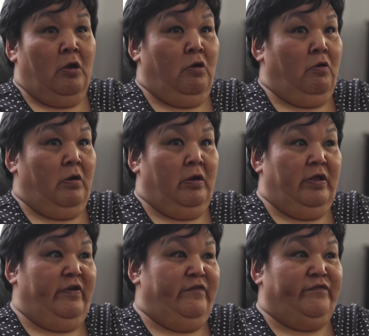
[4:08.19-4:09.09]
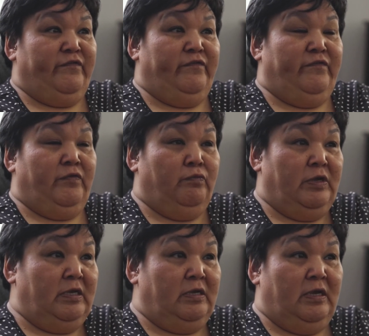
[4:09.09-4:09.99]
or if
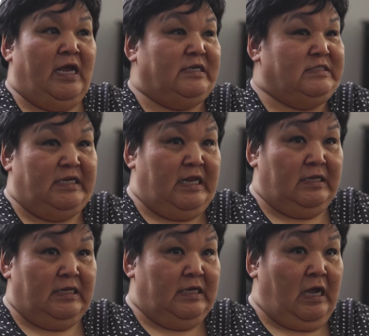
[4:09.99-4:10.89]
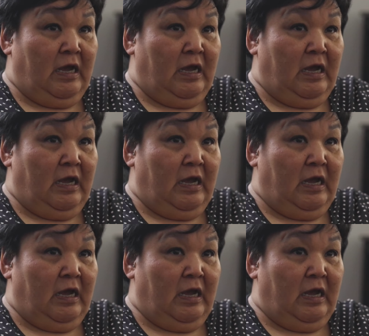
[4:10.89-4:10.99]
we accidentally